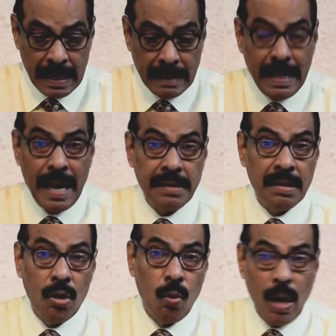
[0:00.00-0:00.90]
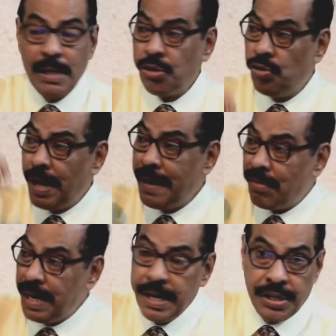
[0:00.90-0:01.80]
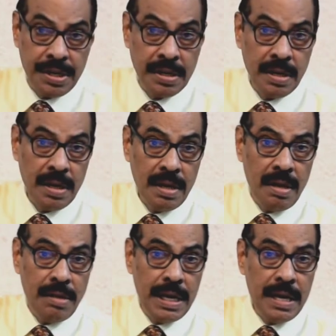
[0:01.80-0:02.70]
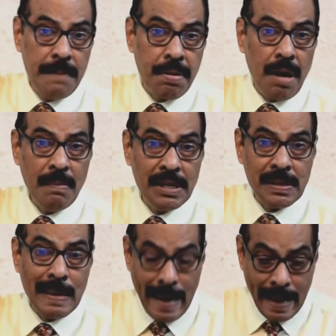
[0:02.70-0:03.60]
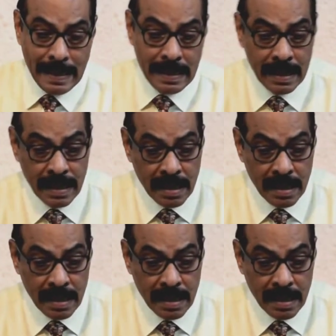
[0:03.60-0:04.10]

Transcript: that once they reached the promised land,